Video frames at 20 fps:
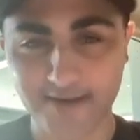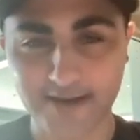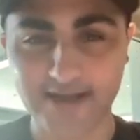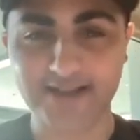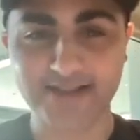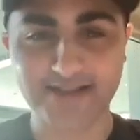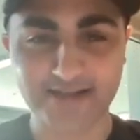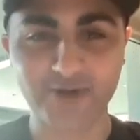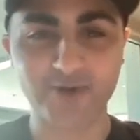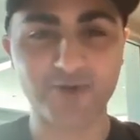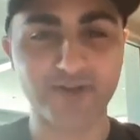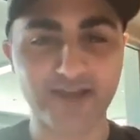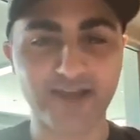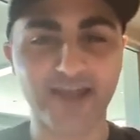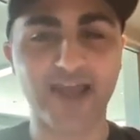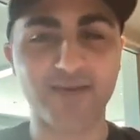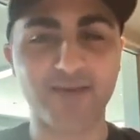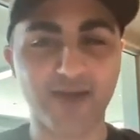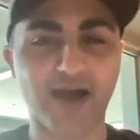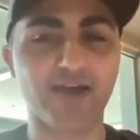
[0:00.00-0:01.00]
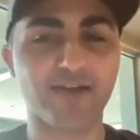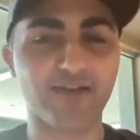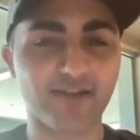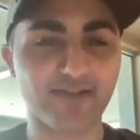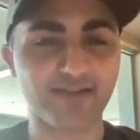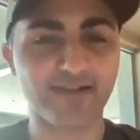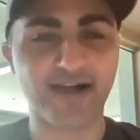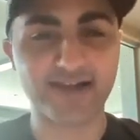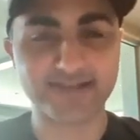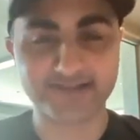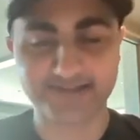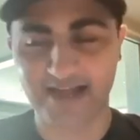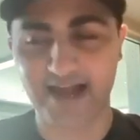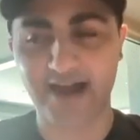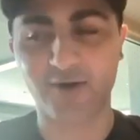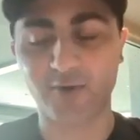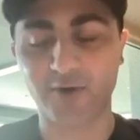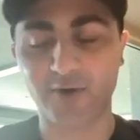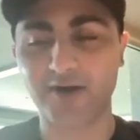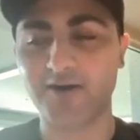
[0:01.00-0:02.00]
It literally came down to the last
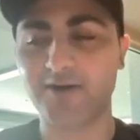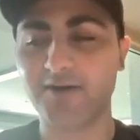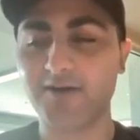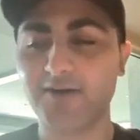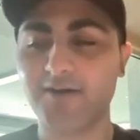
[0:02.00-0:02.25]
hour.